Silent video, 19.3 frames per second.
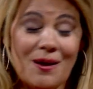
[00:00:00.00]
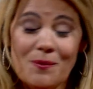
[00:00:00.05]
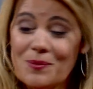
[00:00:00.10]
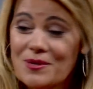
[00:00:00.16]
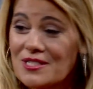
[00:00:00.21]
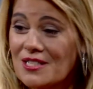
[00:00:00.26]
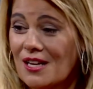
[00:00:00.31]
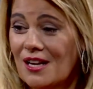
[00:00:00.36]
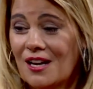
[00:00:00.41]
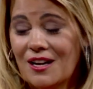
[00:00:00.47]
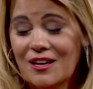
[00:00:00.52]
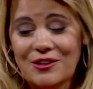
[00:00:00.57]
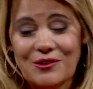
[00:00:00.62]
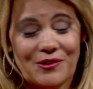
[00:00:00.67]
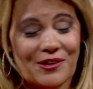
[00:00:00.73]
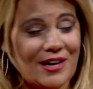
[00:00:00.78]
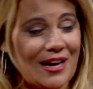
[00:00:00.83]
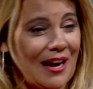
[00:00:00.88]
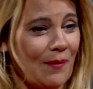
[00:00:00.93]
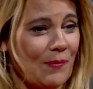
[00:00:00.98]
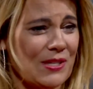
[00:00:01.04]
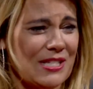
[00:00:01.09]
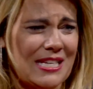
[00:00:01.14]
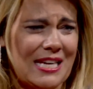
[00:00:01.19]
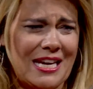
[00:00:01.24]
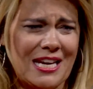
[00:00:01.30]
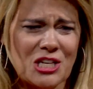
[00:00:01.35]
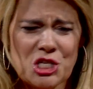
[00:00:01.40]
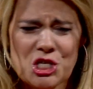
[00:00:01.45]
I was hungry. I was
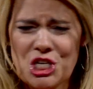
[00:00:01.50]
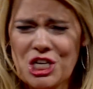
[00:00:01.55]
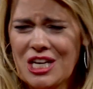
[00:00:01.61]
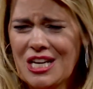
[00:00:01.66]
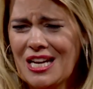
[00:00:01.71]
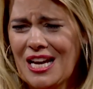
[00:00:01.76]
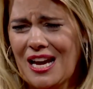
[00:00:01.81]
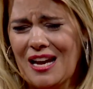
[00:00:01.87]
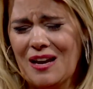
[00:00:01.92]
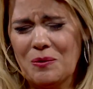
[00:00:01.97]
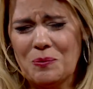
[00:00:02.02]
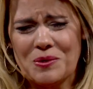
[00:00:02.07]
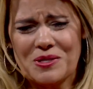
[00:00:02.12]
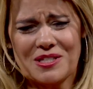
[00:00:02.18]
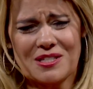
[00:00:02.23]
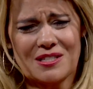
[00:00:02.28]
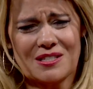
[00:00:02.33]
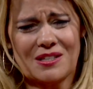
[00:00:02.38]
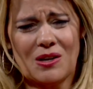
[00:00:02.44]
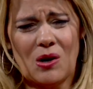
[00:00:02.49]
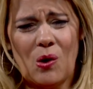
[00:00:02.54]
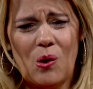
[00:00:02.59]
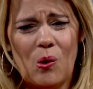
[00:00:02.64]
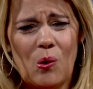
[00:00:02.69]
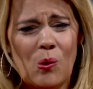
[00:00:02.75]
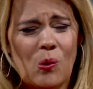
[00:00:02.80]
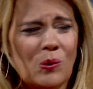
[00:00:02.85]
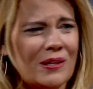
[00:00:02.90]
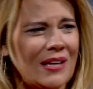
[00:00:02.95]
itching. I was
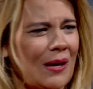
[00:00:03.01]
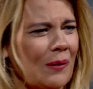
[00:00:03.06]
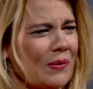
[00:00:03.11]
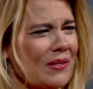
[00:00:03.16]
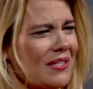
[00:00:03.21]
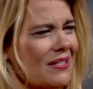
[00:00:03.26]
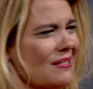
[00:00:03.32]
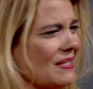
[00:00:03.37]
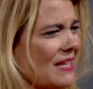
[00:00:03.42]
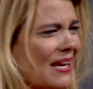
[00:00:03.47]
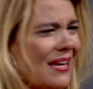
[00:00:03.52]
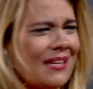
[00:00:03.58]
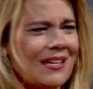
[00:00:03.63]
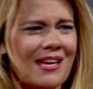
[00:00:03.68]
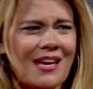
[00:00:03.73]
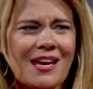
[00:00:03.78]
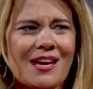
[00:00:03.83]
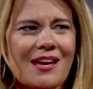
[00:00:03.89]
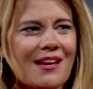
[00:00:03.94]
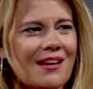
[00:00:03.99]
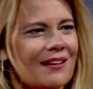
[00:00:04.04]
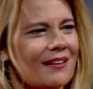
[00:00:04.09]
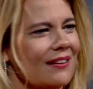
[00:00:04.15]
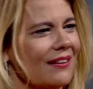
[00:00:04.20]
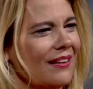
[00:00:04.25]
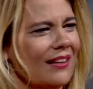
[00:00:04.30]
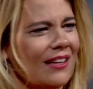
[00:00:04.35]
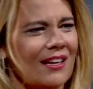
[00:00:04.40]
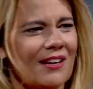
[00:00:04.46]
cold. I was stinky.
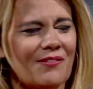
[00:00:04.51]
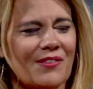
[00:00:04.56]
All